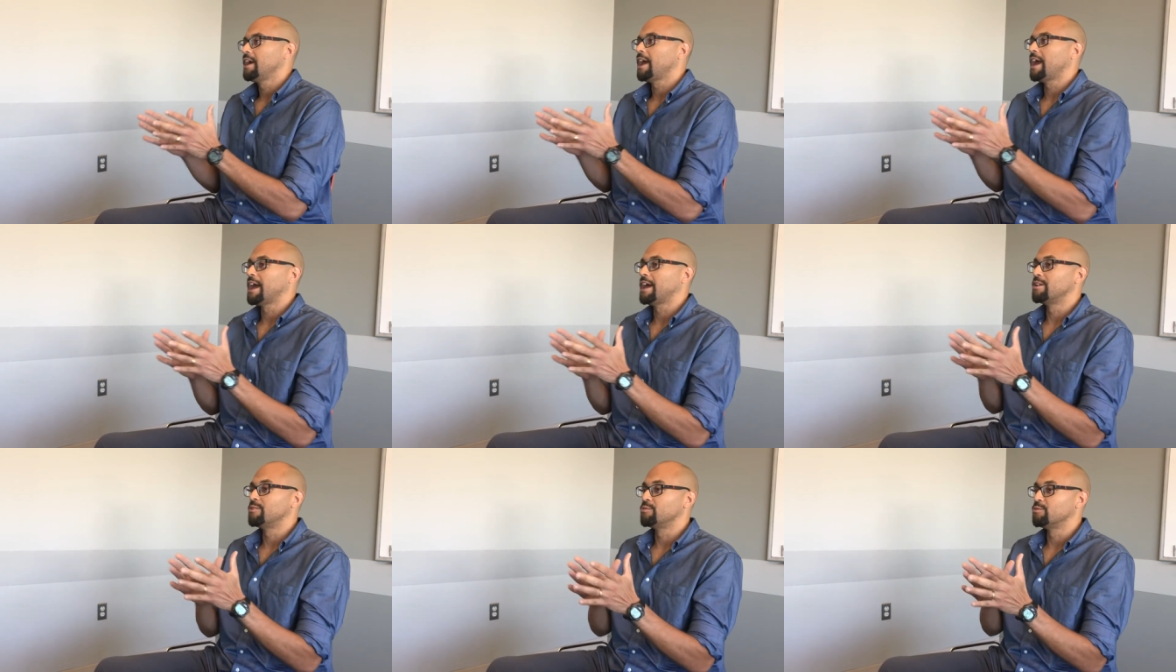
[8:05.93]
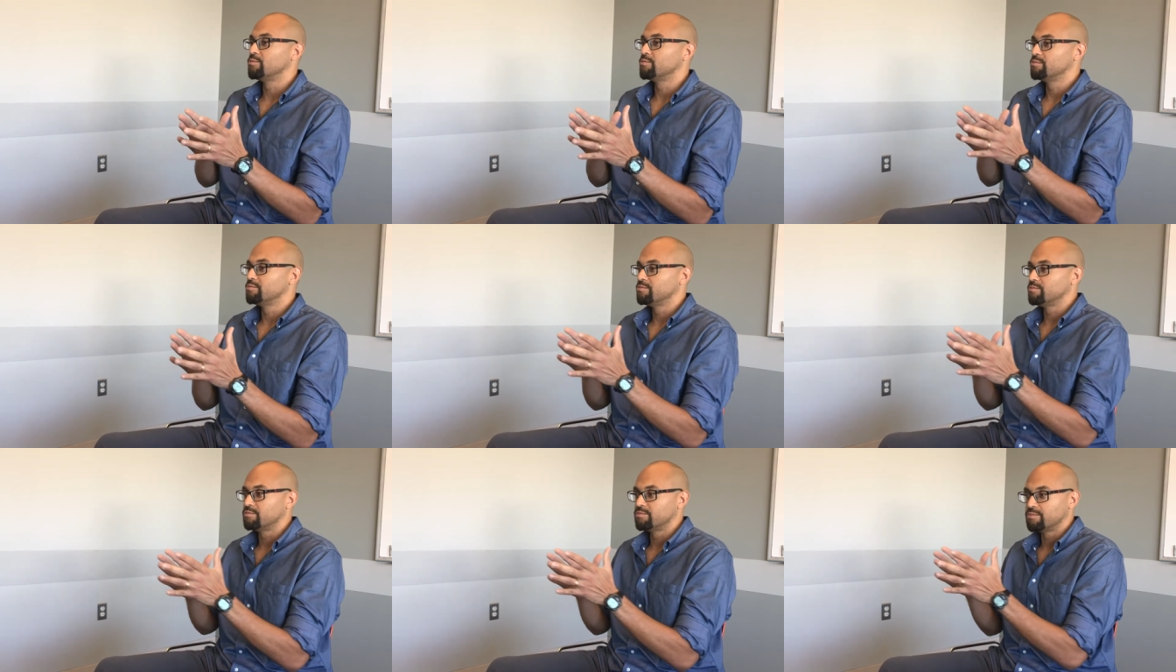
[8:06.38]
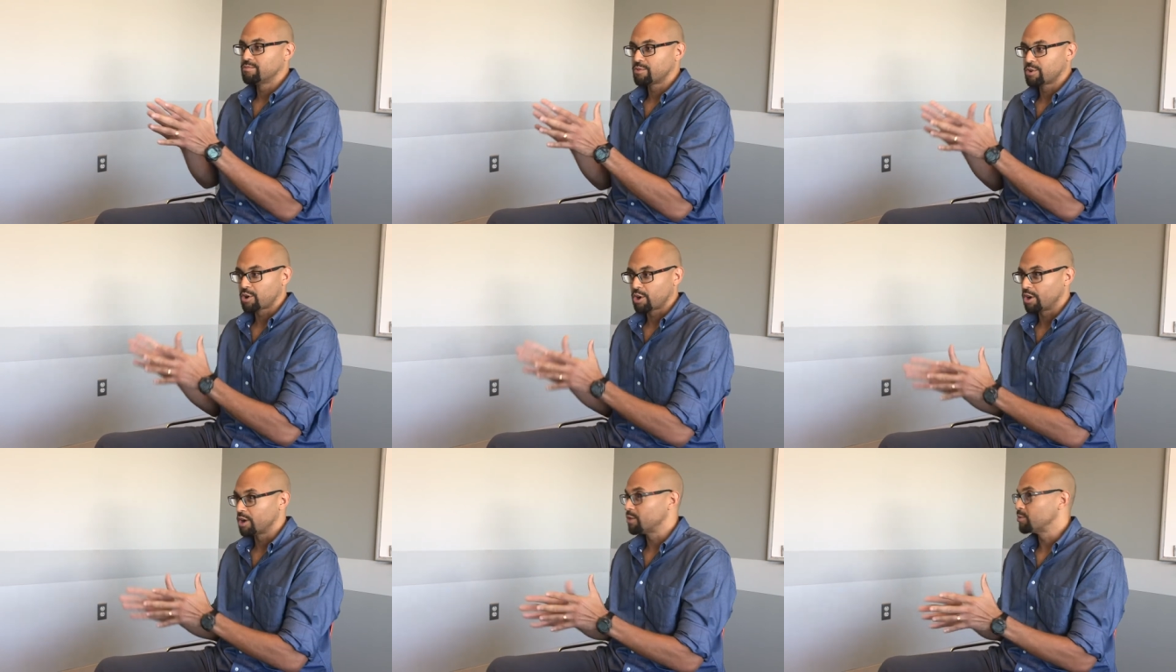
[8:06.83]
And
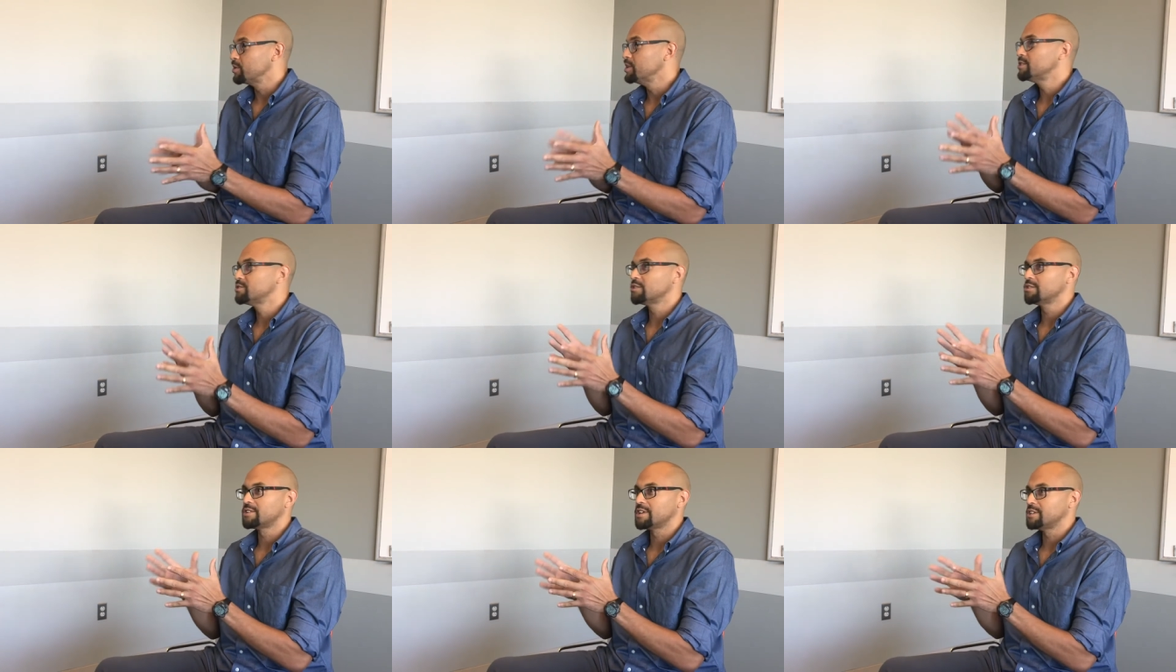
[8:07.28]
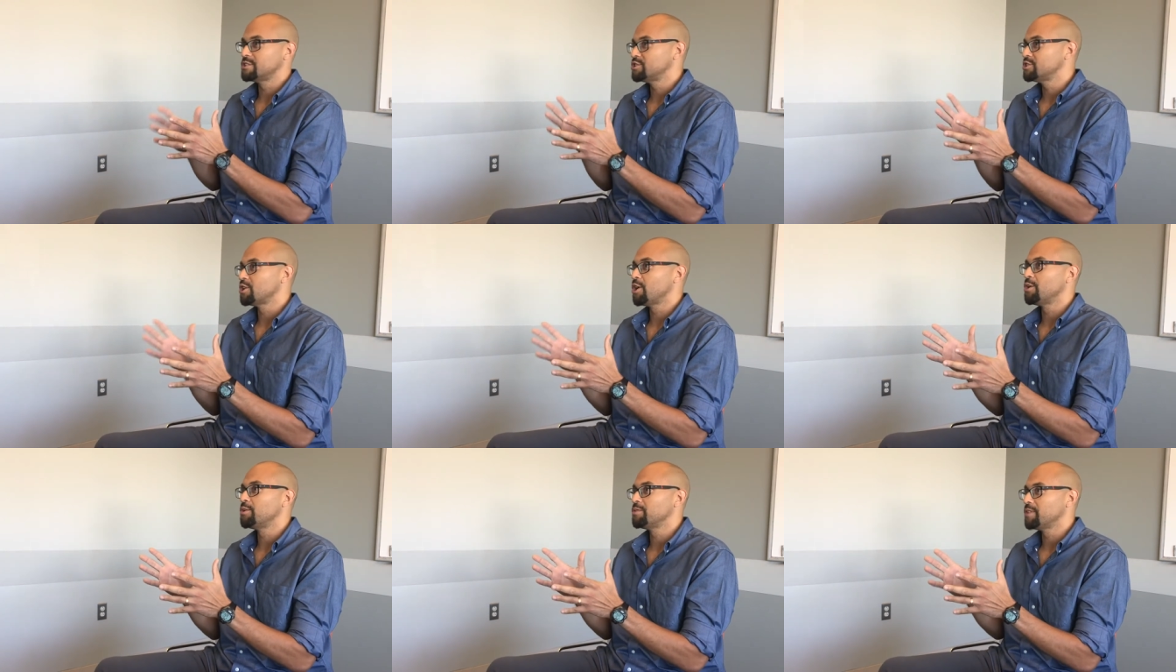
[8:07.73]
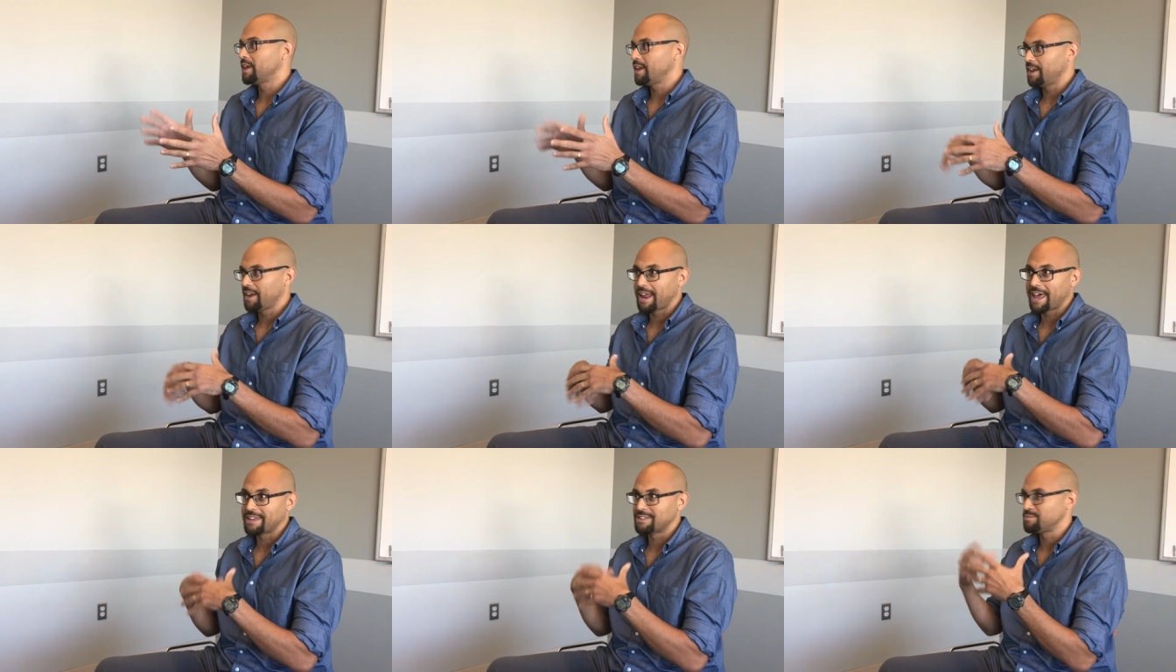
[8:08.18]
current research has shown that
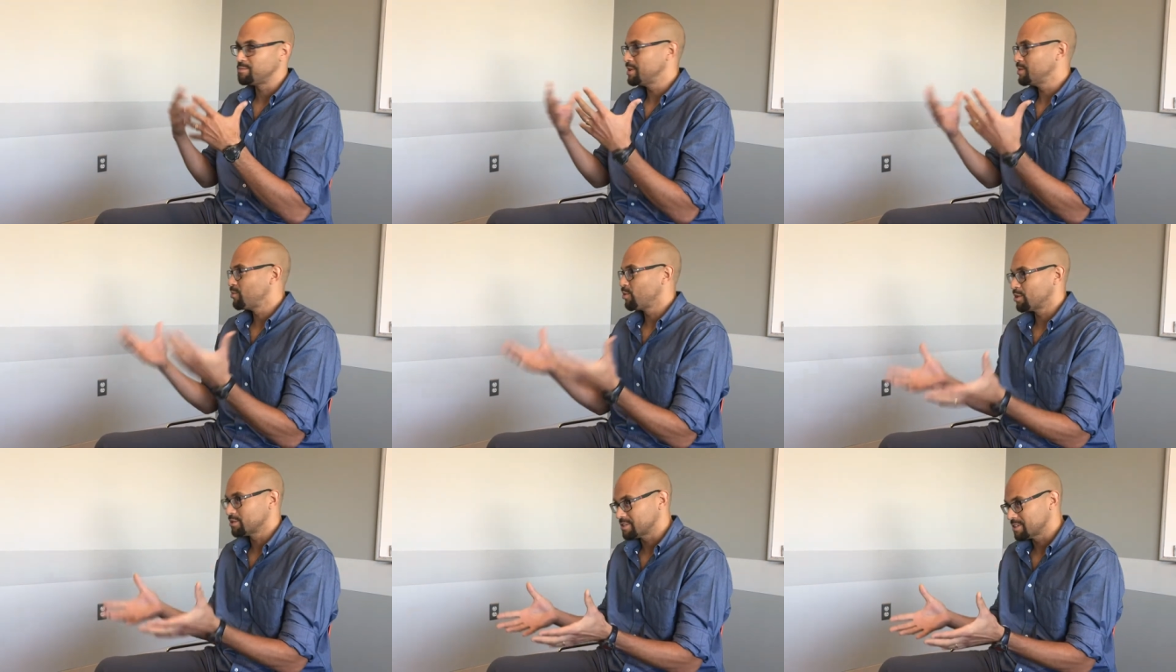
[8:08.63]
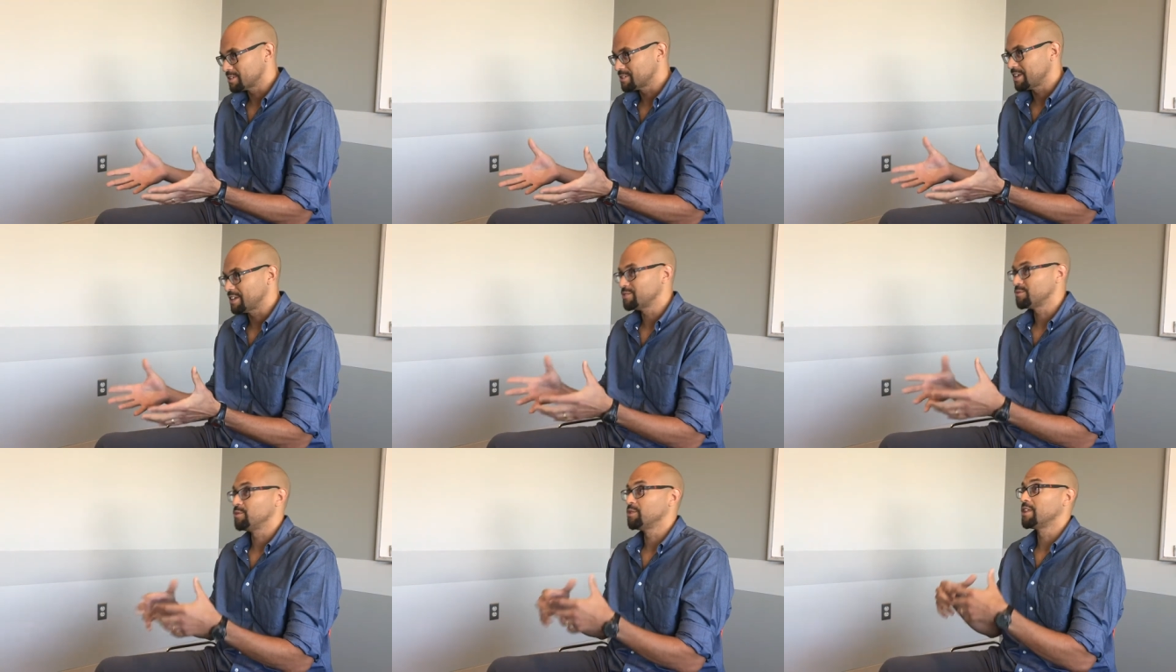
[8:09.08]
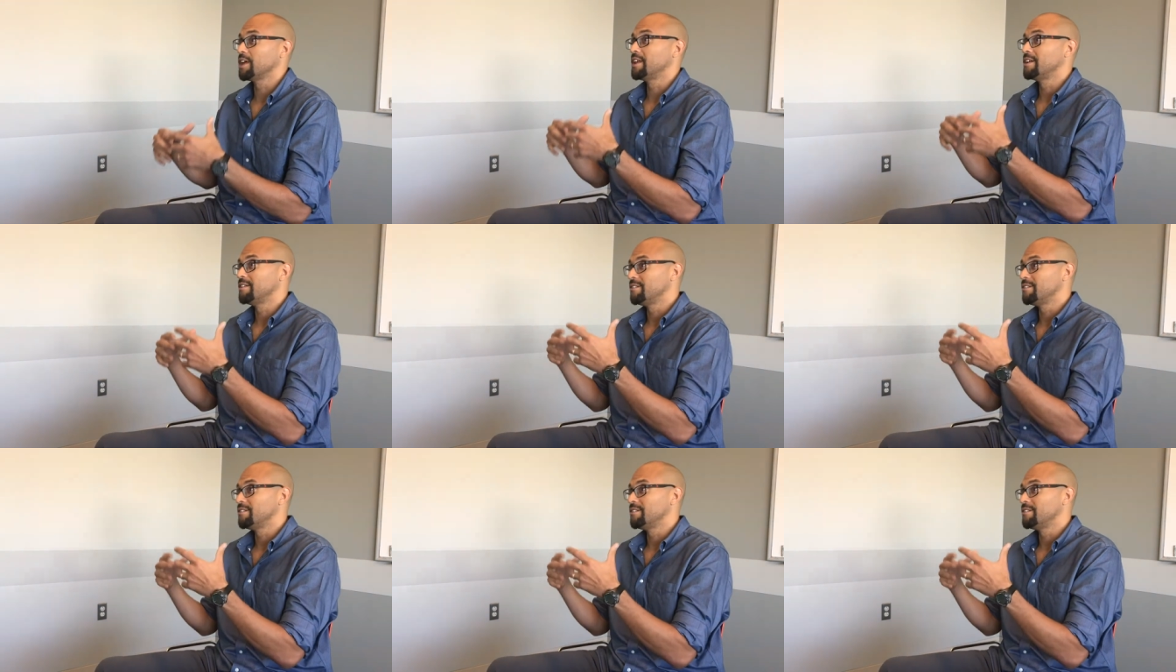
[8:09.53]
it has been more successful than